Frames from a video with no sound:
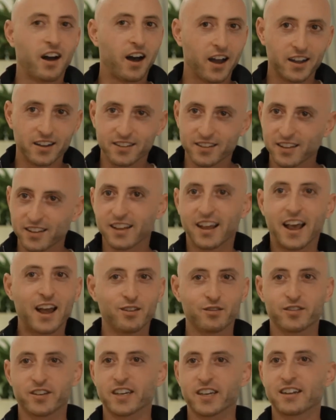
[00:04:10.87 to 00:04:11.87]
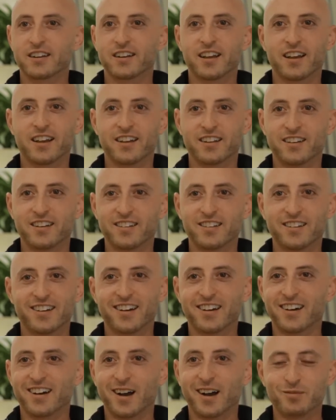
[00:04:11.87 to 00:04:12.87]
I envy it, and
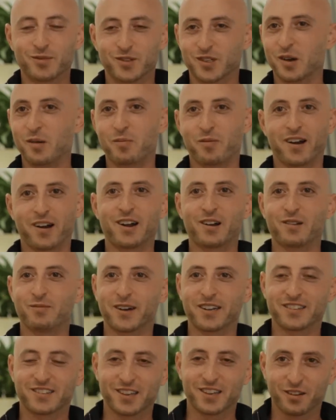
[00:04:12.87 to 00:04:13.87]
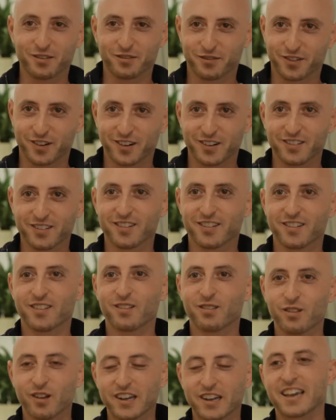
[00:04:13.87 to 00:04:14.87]
I'm so proud of myself for
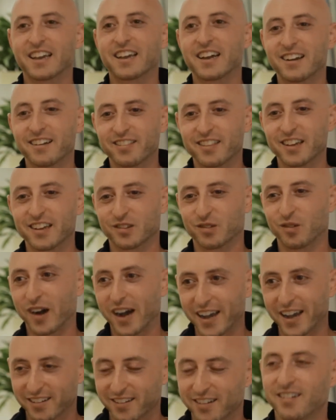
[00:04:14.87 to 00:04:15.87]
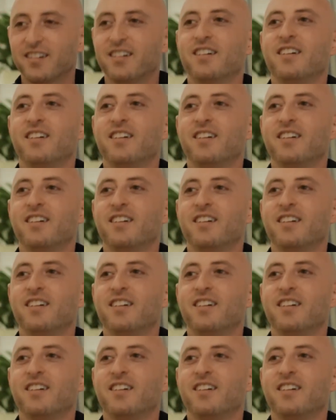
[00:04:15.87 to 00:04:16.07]
looking at it this way.